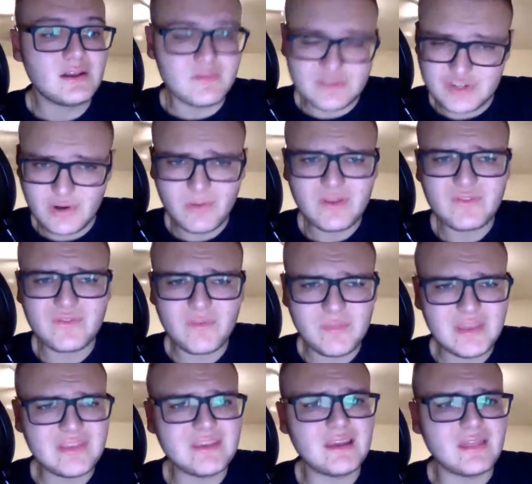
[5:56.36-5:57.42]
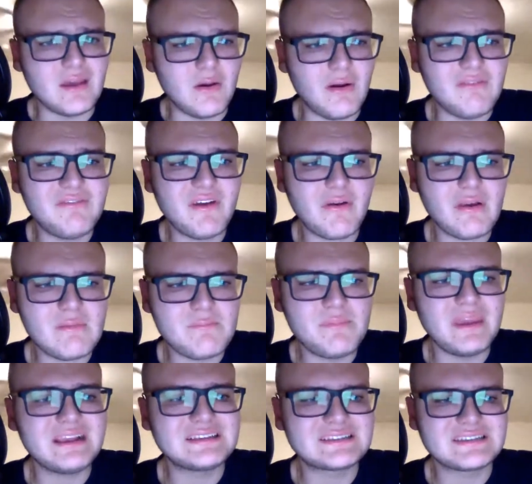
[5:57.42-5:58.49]
Juris Familia, though, a very
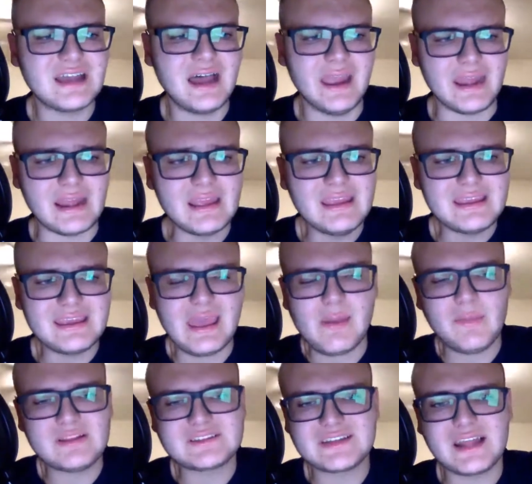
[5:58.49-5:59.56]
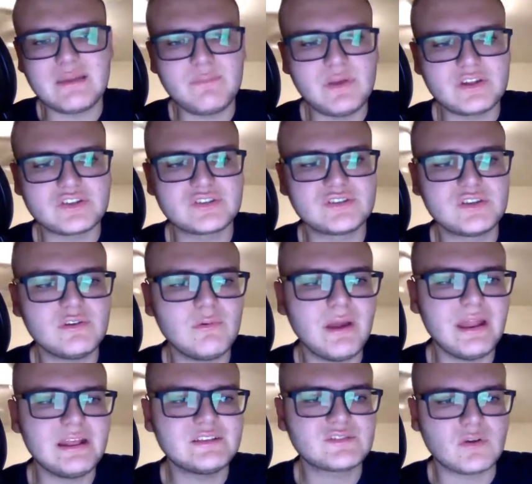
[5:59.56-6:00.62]
big sign, came in tonight, pitched 2
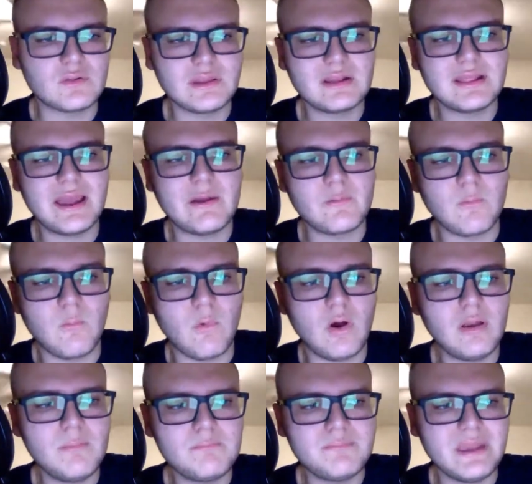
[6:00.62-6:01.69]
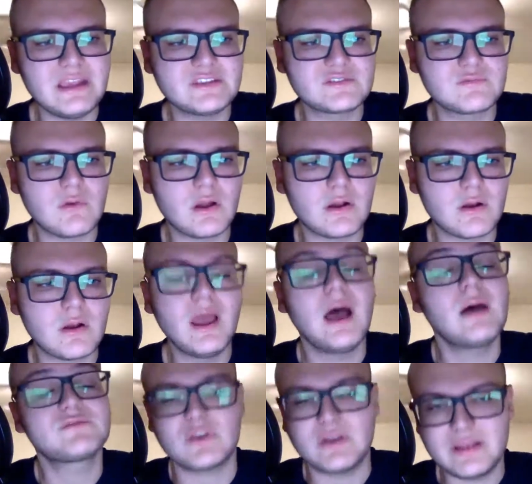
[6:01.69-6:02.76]
innings, only allowed 1 base runner.
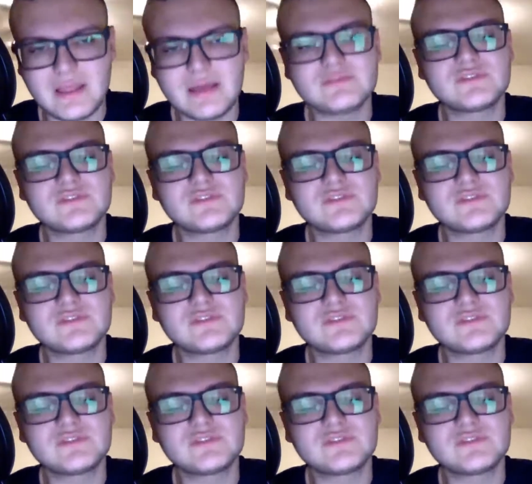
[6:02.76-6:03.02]
I'm sorry, he allowed